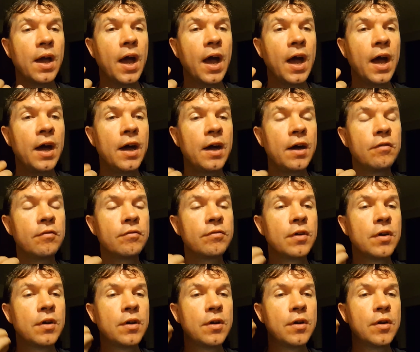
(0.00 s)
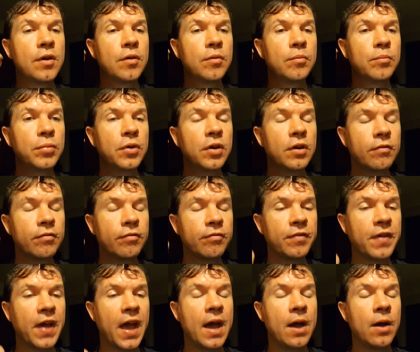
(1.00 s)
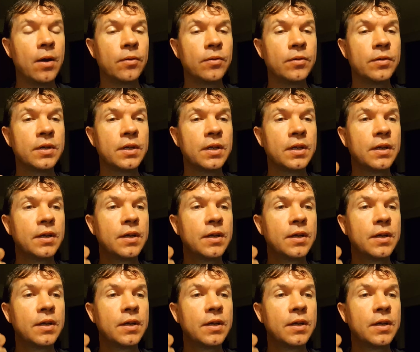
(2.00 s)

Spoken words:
of profound